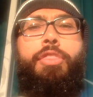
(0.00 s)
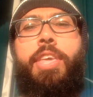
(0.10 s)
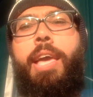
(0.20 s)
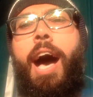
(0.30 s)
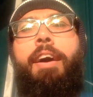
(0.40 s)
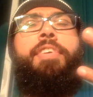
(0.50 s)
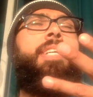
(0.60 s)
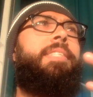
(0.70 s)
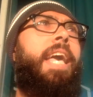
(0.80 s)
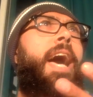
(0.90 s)
The
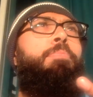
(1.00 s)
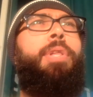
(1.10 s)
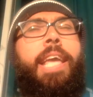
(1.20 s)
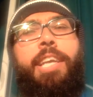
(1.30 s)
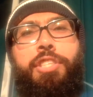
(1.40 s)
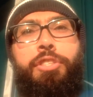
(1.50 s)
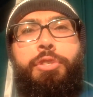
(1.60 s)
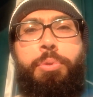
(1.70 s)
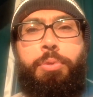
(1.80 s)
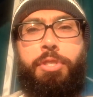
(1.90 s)
obvious application
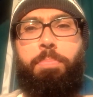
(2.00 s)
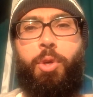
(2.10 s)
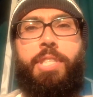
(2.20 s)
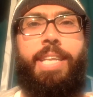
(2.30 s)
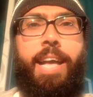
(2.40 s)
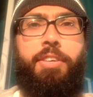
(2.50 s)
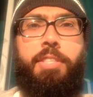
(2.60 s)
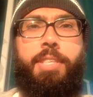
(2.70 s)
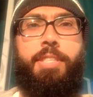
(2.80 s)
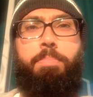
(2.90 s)
to sports
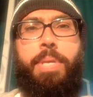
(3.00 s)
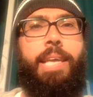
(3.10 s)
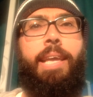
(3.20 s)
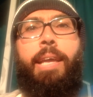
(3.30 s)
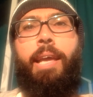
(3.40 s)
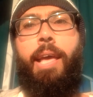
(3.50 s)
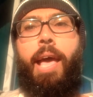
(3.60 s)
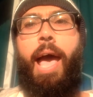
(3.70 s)
analysis being